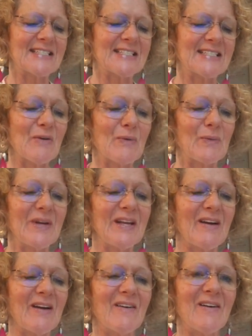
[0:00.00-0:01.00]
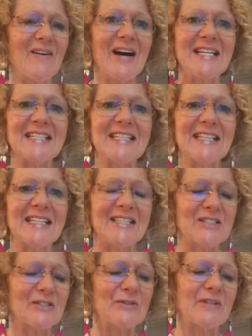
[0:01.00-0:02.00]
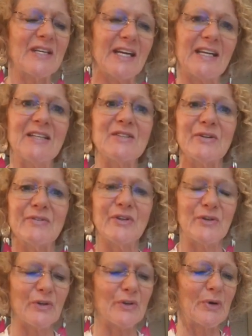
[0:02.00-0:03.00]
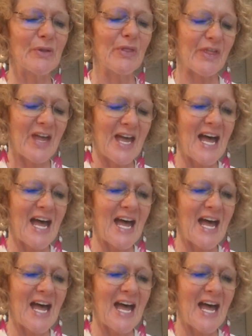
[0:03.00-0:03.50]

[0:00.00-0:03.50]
So we are heading into the end of another month.